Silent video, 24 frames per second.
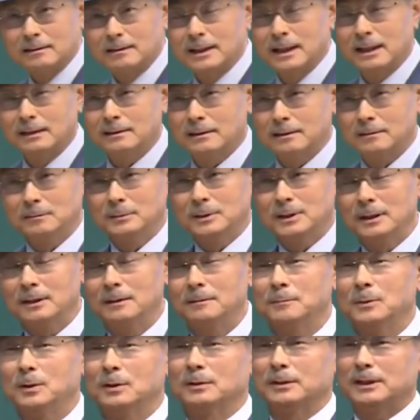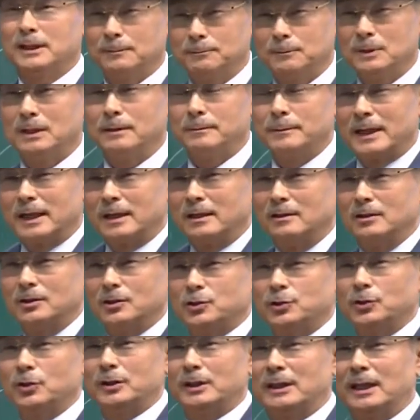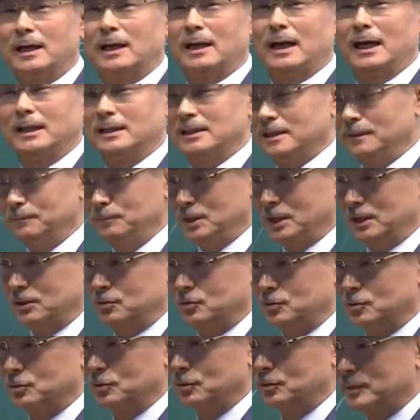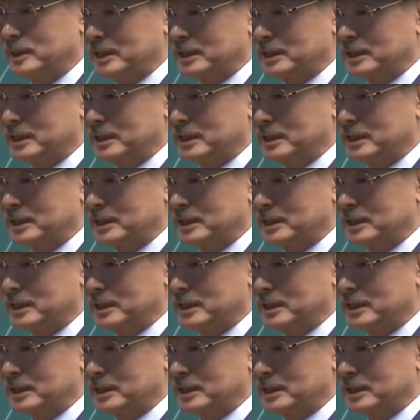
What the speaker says: Actually, if you're tired, you can rest and start again